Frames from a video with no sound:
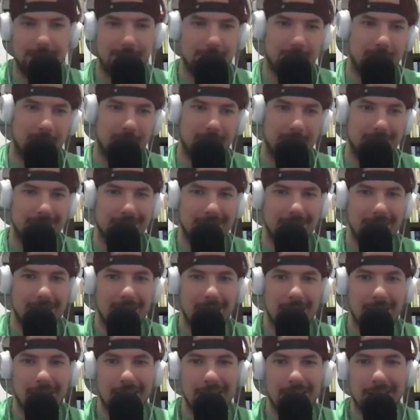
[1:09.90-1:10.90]
months,
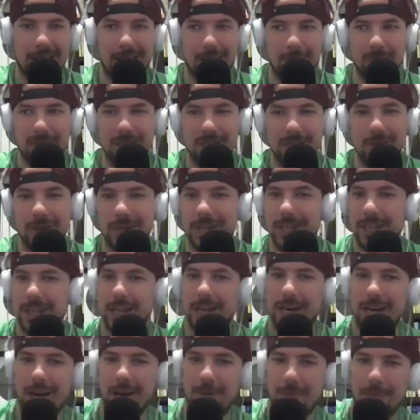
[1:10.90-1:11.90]
and then I've been doing it
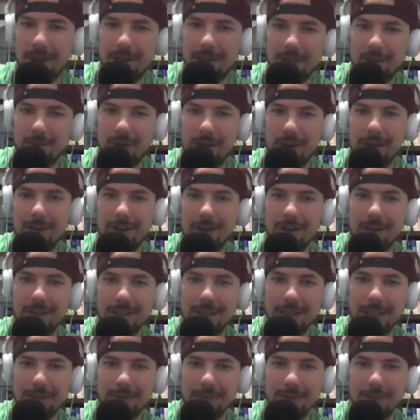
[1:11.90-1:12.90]
on my trainer in the
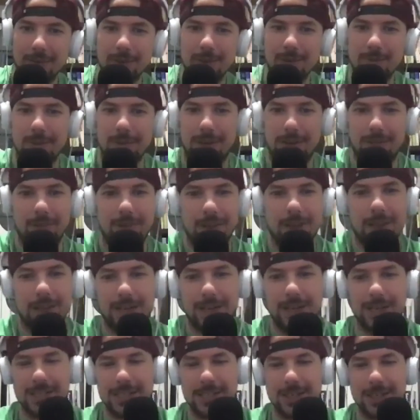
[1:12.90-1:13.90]
living room, and I felt like
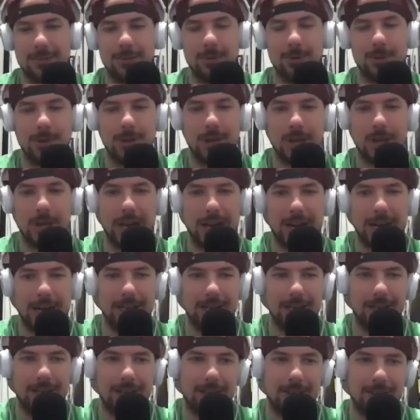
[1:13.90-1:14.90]
I was getting real good at it.
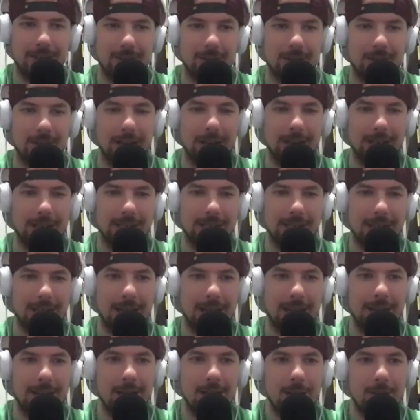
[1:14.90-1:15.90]
I took it
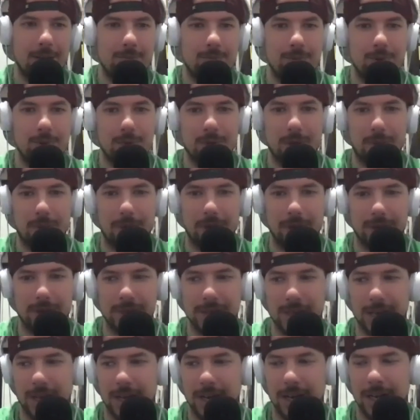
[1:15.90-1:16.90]
outside, put my pedals
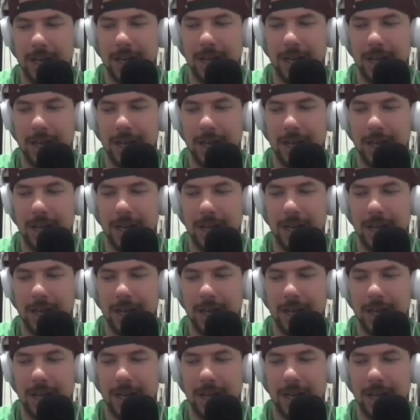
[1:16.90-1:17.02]
on,